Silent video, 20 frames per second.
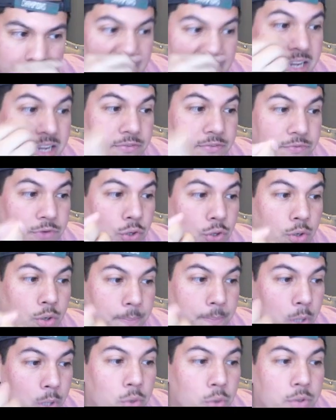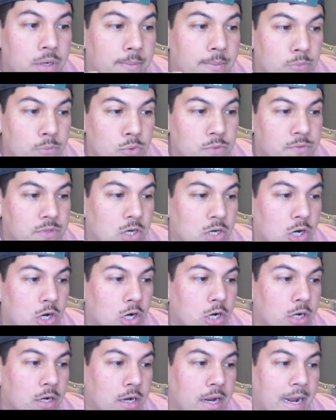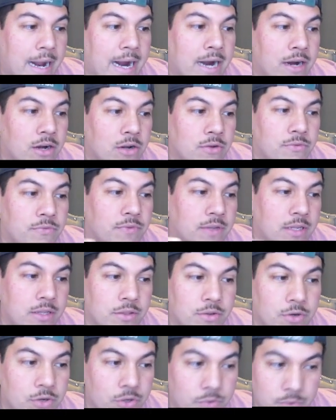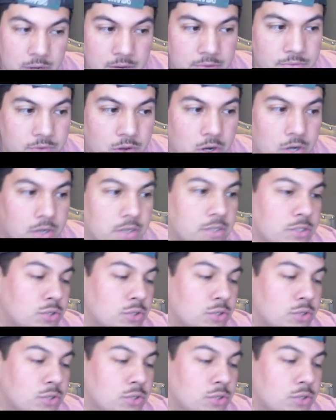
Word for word: if your opponent moves a card out of either graveyard.